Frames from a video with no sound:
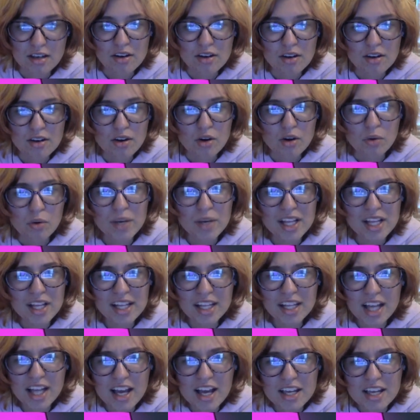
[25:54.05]
will
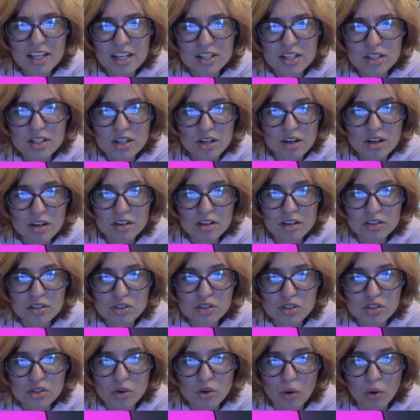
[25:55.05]
I incur the
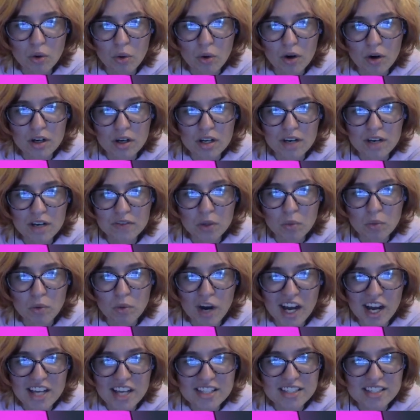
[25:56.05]
scorn of a
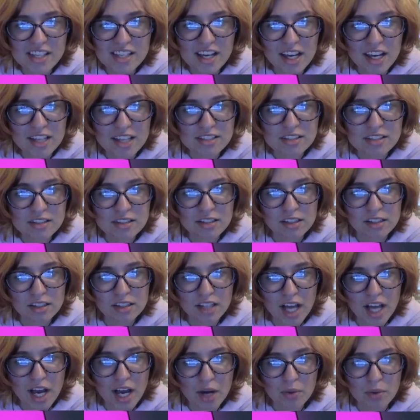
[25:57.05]
wise-ass
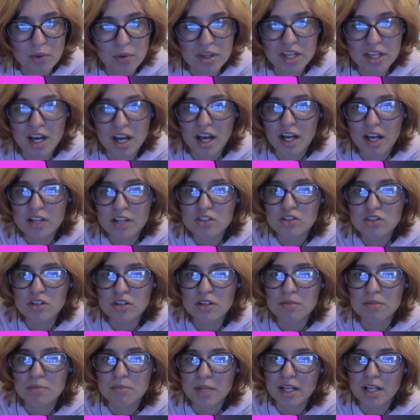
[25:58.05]
clown with 100
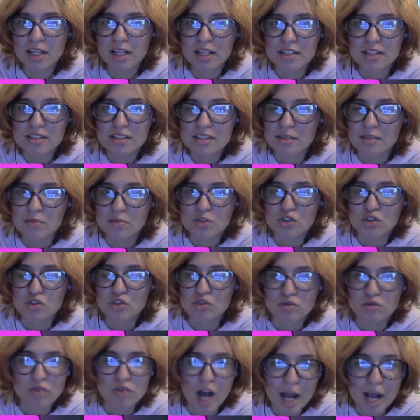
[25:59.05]
million
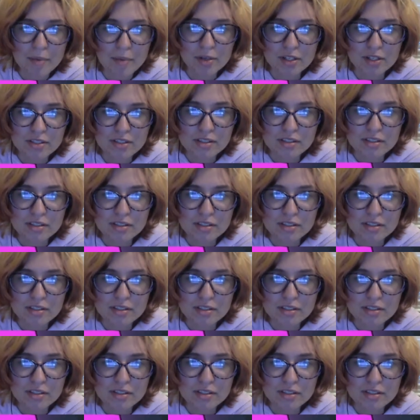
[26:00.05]
subscribers?